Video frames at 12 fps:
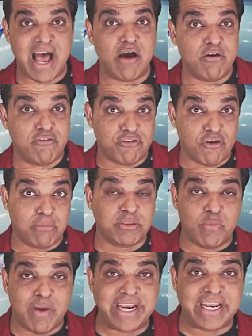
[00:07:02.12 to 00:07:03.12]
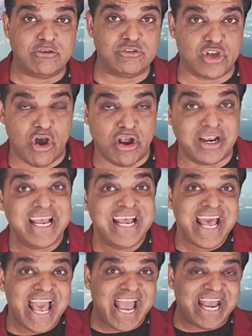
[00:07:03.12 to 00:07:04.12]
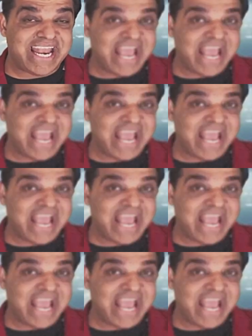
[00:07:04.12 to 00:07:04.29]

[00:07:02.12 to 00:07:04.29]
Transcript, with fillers: I'm done. I've worked all my life. I'm going